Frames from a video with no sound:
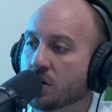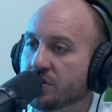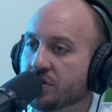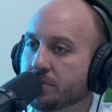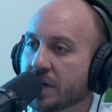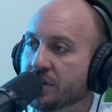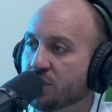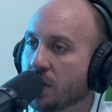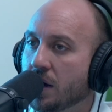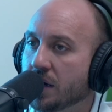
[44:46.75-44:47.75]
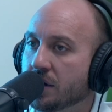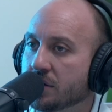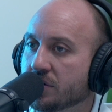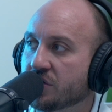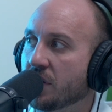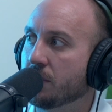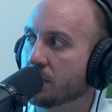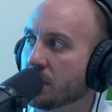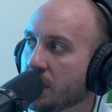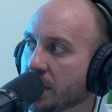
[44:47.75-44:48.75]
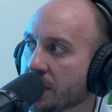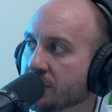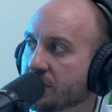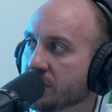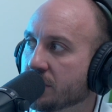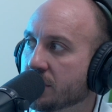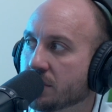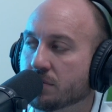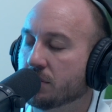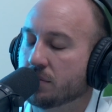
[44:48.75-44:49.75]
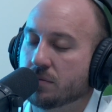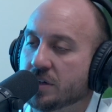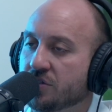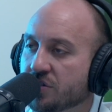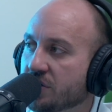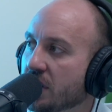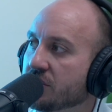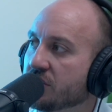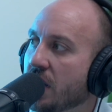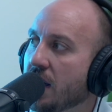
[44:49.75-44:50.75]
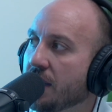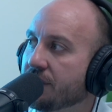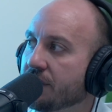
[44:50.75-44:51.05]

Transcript: you may try, some clients, it just doesn't jive.